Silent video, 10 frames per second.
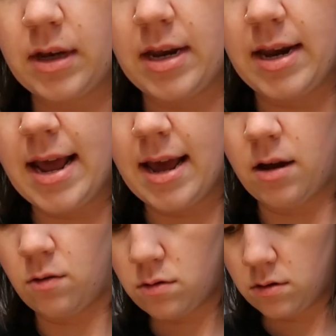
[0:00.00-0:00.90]
And
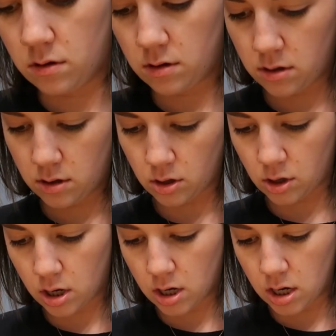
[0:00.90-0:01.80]
now you're
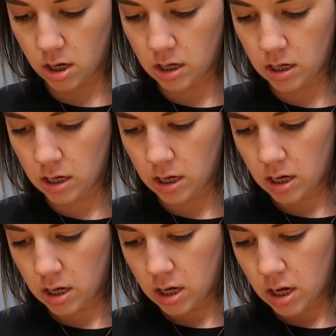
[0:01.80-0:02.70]
gonna
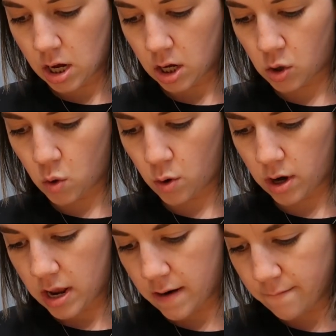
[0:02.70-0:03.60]

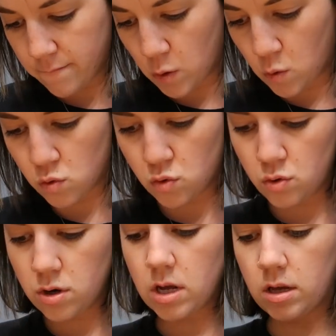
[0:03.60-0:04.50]
accordion fold